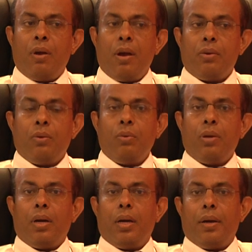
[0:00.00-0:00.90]
have
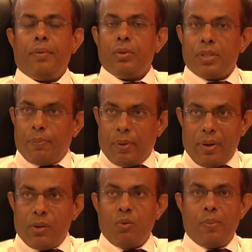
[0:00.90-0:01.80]
to use the
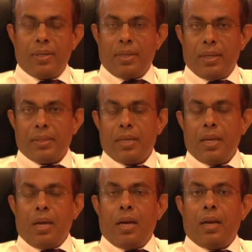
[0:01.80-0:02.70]
preventive measures.
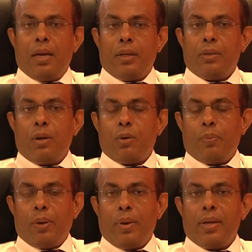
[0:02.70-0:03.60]
You have to
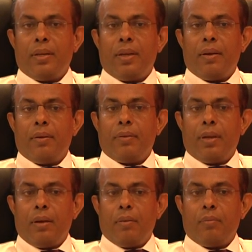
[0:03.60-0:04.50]
prevent
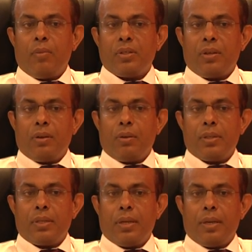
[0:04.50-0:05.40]
the mosquitoes